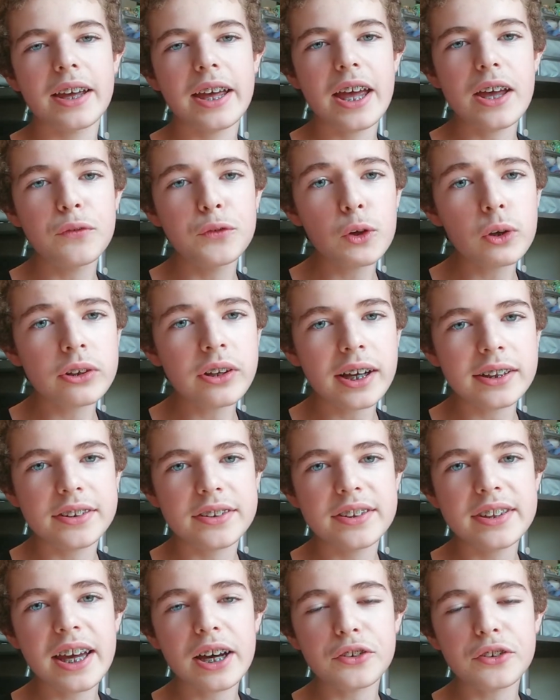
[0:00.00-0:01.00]
If you'd like to
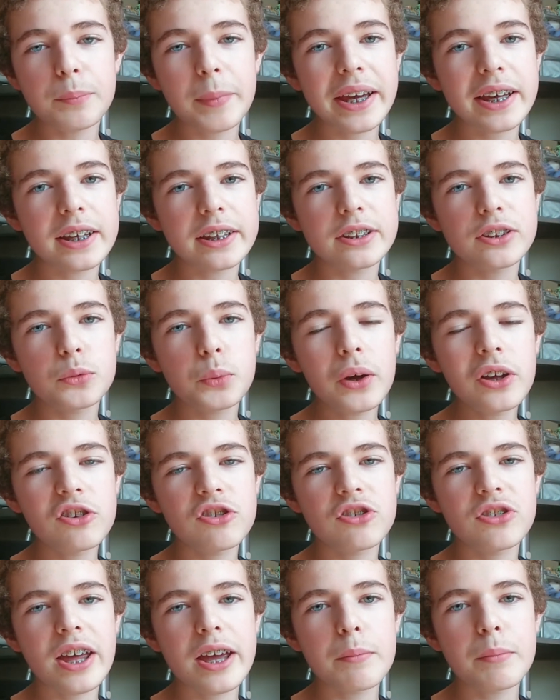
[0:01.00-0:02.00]
see how to make a switch
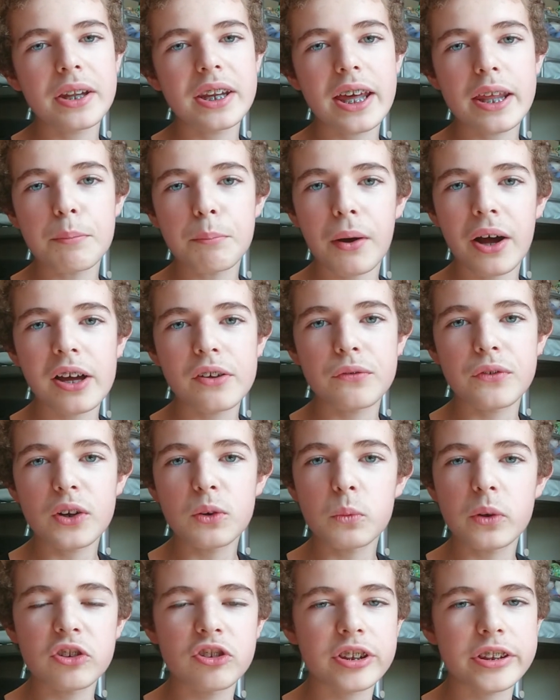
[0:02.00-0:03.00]
statement in
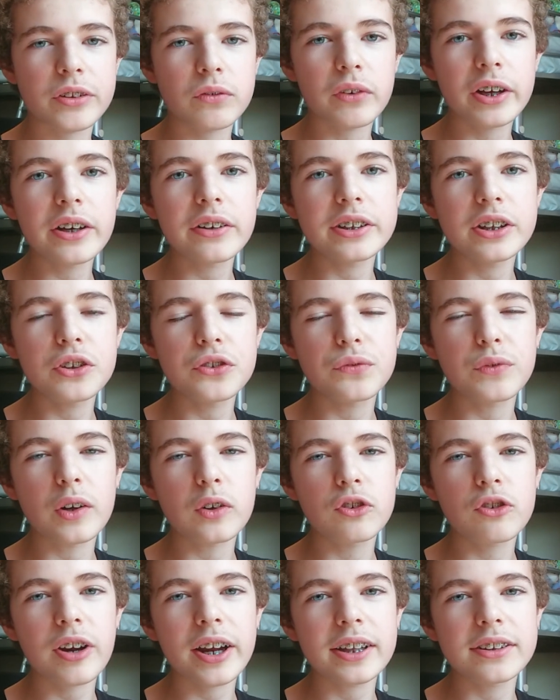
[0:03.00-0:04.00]
Python, which is a really
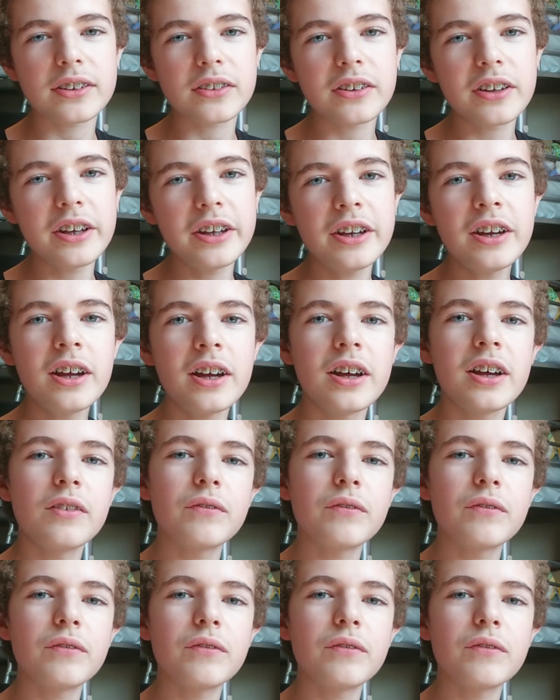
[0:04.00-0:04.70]
useful trick to learn,